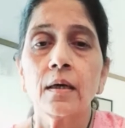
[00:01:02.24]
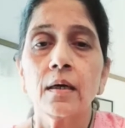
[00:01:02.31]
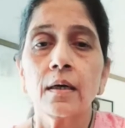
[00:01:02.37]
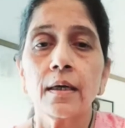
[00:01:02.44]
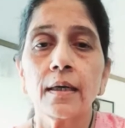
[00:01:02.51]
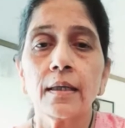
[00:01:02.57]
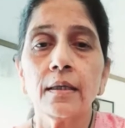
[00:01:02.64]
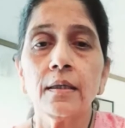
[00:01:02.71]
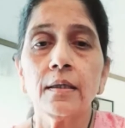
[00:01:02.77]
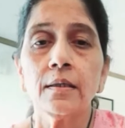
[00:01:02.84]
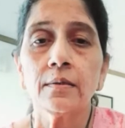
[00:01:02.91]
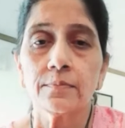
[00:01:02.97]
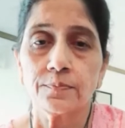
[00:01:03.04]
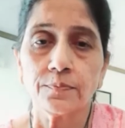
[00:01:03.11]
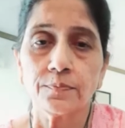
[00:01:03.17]

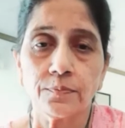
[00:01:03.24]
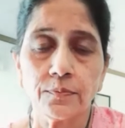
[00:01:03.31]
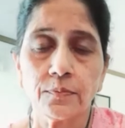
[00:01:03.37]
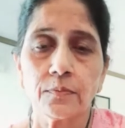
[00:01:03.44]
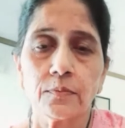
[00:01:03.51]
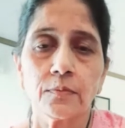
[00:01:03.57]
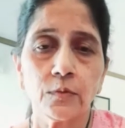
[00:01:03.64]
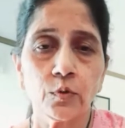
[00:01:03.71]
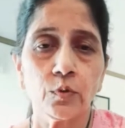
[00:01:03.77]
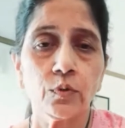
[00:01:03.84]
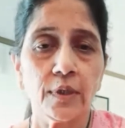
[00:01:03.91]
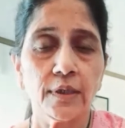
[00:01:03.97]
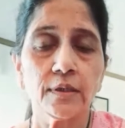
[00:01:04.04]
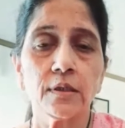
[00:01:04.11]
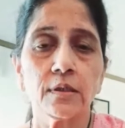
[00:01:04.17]
any uh, you know
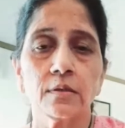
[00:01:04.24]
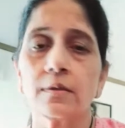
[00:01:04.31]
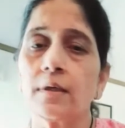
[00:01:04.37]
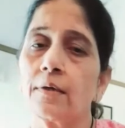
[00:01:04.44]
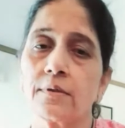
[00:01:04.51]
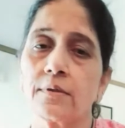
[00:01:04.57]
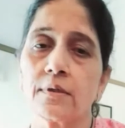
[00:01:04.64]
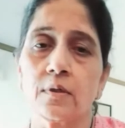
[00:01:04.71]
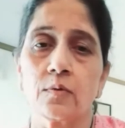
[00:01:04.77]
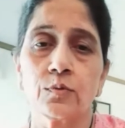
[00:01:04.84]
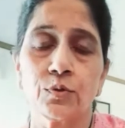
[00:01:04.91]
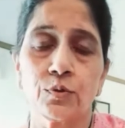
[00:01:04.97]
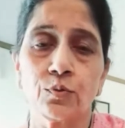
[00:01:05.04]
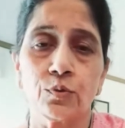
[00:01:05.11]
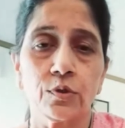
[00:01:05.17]
registered
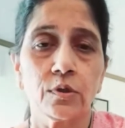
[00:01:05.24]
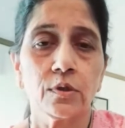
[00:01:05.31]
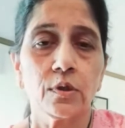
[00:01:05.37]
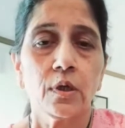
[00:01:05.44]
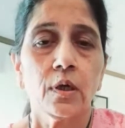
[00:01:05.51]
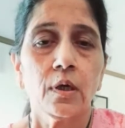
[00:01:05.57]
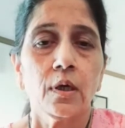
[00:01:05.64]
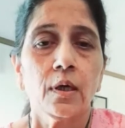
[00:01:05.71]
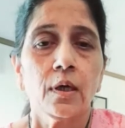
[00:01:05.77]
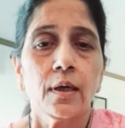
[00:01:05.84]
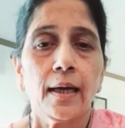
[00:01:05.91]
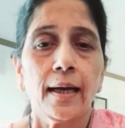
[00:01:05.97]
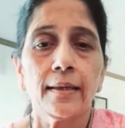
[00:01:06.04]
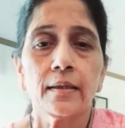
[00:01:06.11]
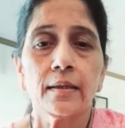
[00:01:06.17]
ultrasound course
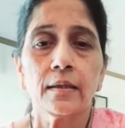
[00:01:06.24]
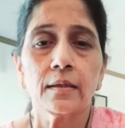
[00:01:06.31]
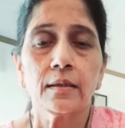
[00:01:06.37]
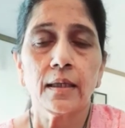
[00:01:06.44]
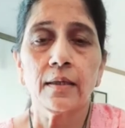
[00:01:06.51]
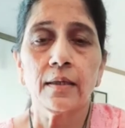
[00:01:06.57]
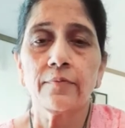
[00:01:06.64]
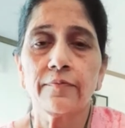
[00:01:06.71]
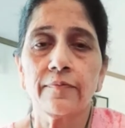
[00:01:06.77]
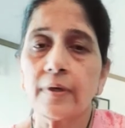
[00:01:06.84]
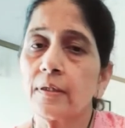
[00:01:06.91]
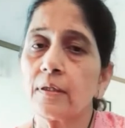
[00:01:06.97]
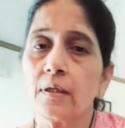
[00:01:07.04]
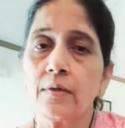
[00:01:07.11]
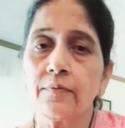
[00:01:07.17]
and then
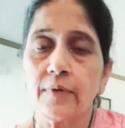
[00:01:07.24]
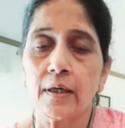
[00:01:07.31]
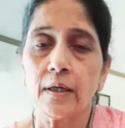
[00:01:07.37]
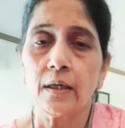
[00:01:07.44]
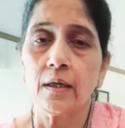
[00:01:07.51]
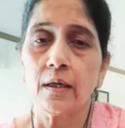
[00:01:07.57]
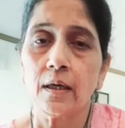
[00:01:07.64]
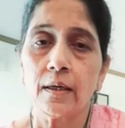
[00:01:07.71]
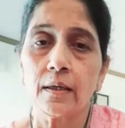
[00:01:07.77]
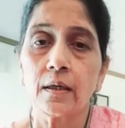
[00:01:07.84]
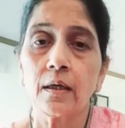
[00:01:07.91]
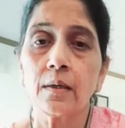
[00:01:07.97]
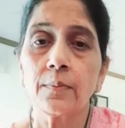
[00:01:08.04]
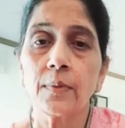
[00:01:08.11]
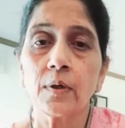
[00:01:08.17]
finally one day I
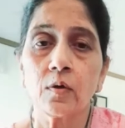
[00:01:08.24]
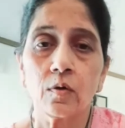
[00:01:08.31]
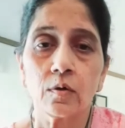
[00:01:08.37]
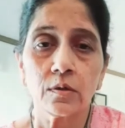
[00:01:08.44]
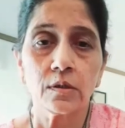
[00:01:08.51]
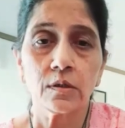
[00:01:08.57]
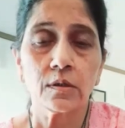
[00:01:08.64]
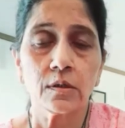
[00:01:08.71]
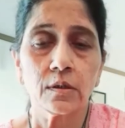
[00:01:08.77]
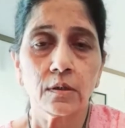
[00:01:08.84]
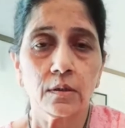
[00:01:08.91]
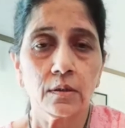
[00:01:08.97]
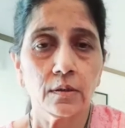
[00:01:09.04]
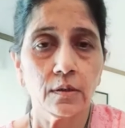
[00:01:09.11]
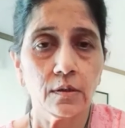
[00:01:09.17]
came across
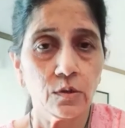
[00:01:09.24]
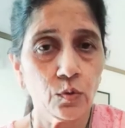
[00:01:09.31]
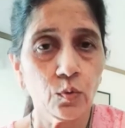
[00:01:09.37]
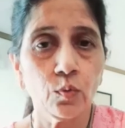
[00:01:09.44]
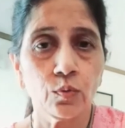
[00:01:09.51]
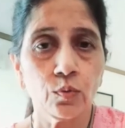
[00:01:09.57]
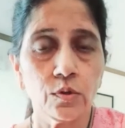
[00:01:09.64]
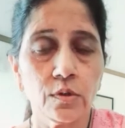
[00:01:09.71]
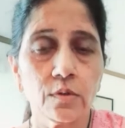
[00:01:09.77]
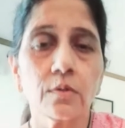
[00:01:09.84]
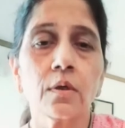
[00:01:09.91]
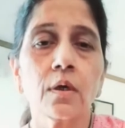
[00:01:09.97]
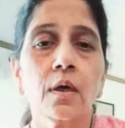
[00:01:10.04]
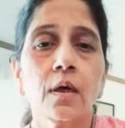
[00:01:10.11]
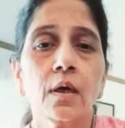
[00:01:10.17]
this course
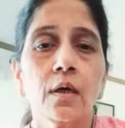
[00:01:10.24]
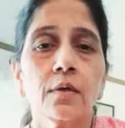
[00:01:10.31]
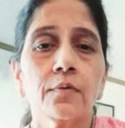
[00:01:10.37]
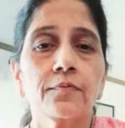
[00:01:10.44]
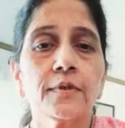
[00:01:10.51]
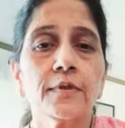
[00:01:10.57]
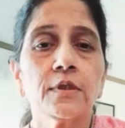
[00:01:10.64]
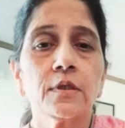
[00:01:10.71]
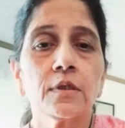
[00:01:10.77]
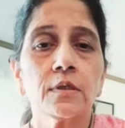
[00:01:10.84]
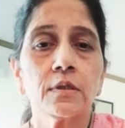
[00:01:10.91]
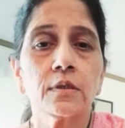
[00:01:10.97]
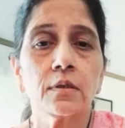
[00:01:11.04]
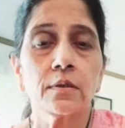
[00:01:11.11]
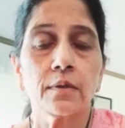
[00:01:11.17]
which
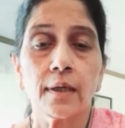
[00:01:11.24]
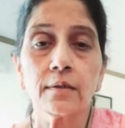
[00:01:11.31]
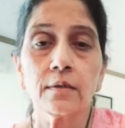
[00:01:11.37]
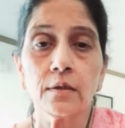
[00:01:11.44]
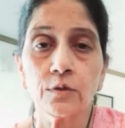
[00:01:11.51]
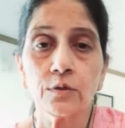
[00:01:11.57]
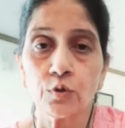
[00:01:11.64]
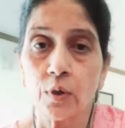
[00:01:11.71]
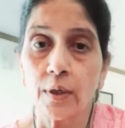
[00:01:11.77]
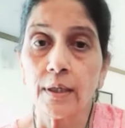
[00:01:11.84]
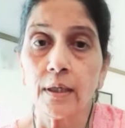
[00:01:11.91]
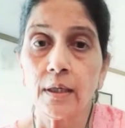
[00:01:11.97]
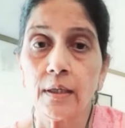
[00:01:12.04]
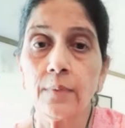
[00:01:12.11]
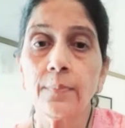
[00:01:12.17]
is run
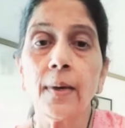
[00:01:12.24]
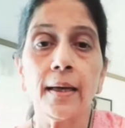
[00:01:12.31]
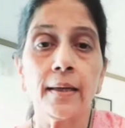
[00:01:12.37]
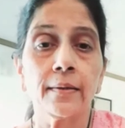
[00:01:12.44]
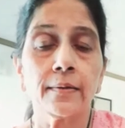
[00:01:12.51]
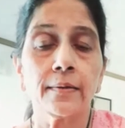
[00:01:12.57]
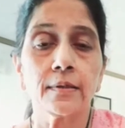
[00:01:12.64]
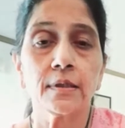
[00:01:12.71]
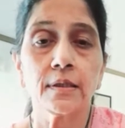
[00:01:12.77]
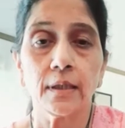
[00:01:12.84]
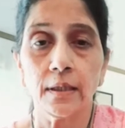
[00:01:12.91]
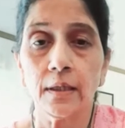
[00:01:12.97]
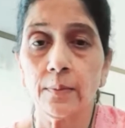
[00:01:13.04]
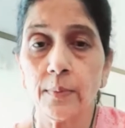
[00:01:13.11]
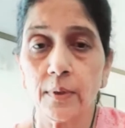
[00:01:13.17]
jointly by
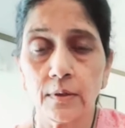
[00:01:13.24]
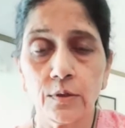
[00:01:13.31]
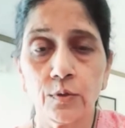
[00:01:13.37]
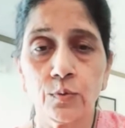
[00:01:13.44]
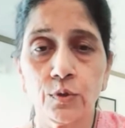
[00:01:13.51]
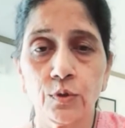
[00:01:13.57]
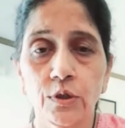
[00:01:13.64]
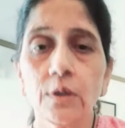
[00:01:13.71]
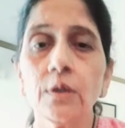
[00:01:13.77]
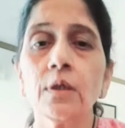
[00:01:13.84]
Study MRCOG